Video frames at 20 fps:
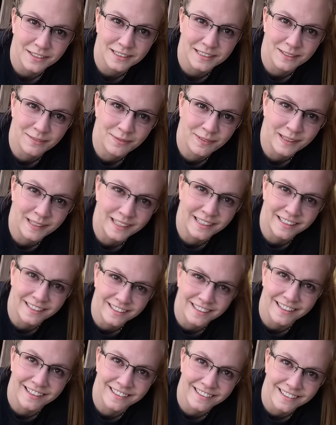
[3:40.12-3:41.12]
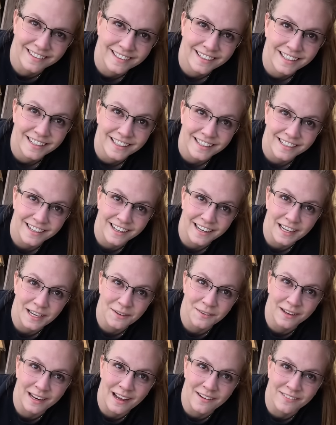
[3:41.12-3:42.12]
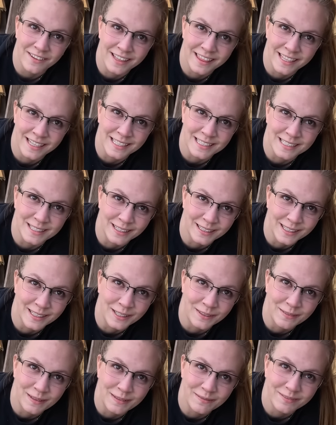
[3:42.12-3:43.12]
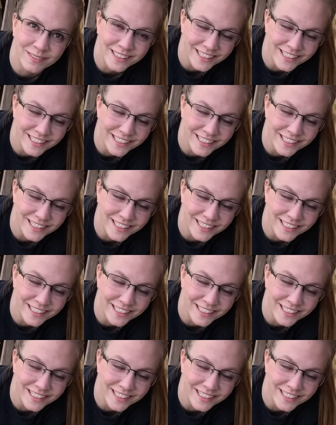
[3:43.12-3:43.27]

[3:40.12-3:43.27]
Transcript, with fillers: or to be cutting when everything's a little bit